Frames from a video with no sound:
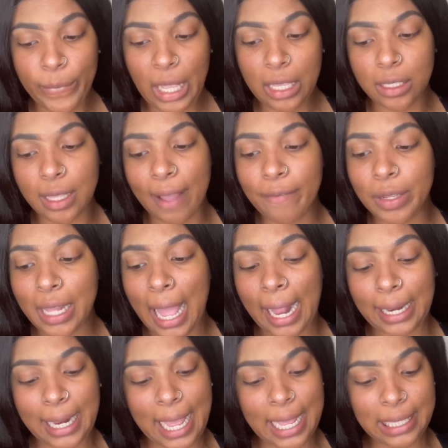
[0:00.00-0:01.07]
So I feel
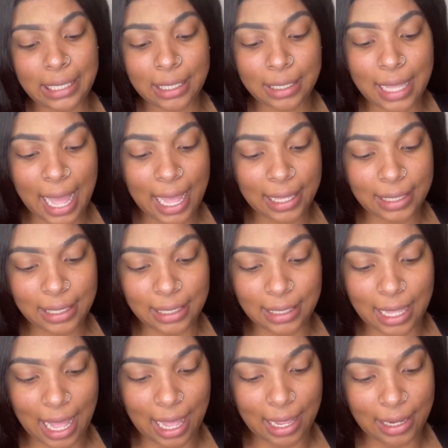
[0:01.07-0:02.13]
like that's a
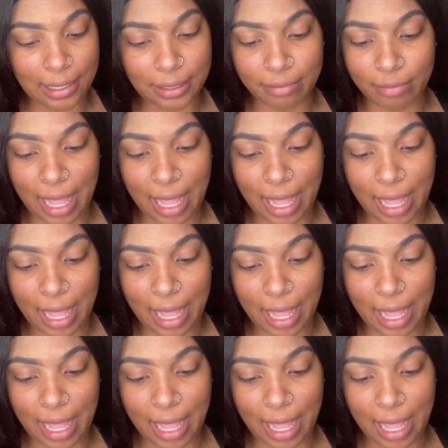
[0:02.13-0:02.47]
sign,